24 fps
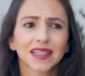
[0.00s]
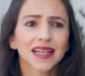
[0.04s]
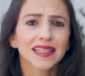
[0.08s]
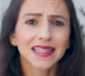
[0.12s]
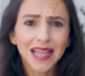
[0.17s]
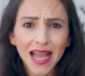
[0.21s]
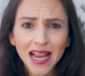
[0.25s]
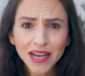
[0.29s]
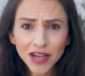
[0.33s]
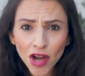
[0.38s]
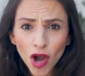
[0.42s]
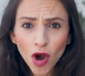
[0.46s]
Because
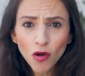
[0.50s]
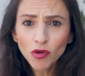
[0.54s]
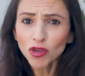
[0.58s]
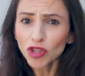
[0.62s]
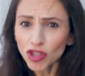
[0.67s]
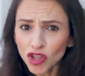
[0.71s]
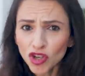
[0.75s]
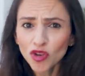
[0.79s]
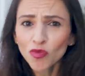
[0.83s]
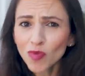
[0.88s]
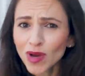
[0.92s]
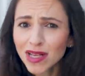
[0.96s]
I know
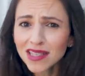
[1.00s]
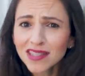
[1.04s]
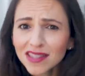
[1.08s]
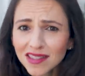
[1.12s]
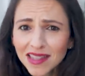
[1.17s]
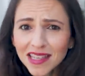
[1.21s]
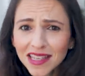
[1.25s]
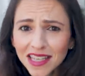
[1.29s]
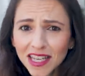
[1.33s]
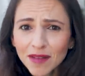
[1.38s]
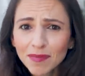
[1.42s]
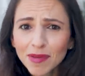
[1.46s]
you must
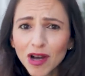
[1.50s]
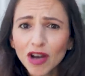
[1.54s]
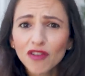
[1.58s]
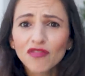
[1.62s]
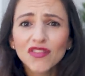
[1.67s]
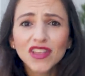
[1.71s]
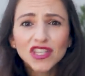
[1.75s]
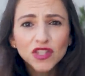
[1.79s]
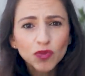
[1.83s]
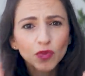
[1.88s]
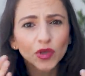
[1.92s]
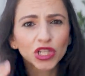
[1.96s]
think
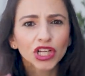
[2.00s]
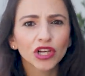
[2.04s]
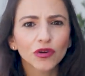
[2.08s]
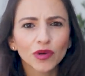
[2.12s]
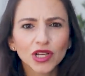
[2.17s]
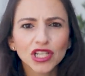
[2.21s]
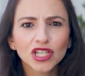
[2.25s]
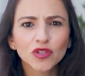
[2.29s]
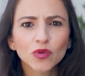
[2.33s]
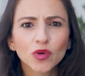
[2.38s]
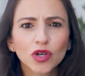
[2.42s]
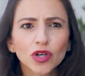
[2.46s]
about this when you're
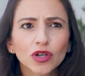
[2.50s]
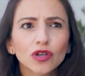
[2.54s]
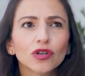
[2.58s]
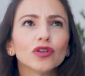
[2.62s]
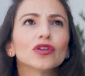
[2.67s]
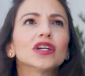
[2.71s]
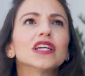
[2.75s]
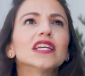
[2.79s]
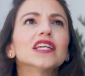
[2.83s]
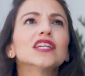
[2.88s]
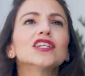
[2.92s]
into a girl.